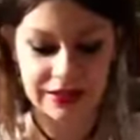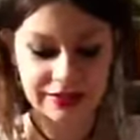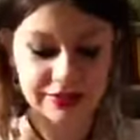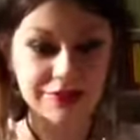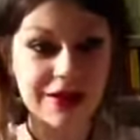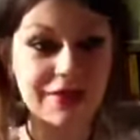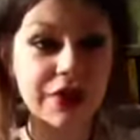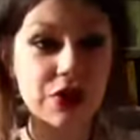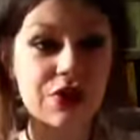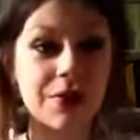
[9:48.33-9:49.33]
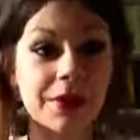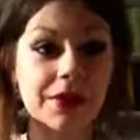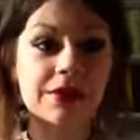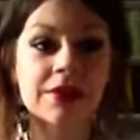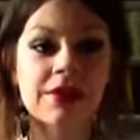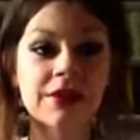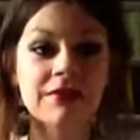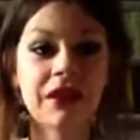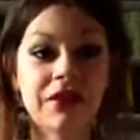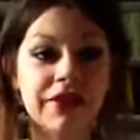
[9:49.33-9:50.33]
So now they're not coming
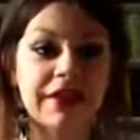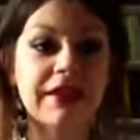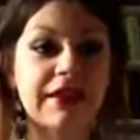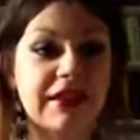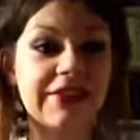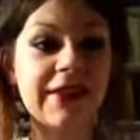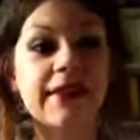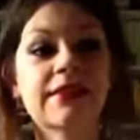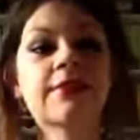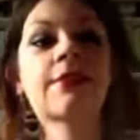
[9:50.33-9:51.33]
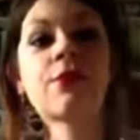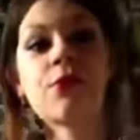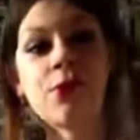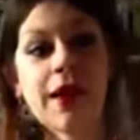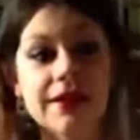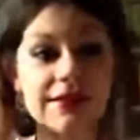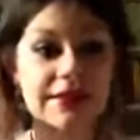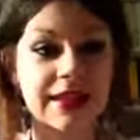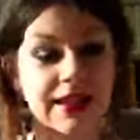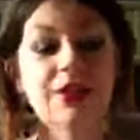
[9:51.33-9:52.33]
till, I think, next
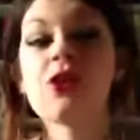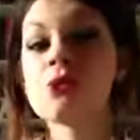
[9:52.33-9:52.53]
Wednesday,